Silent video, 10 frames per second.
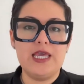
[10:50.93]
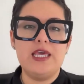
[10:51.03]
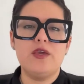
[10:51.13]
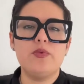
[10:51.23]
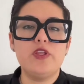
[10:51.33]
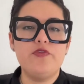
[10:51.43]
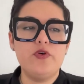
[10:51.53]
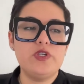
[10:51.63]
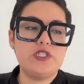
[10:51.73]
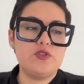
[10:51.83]
it really
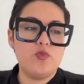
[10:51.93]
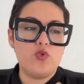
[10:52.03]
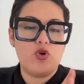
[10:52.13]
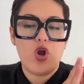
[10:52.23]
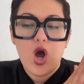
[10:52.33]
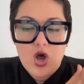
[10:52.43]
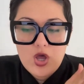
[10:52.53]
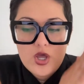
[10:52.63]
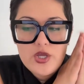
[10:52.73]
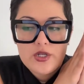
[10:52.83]
focuses more
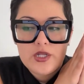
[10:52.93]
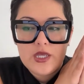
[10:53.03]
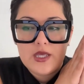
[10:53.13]
on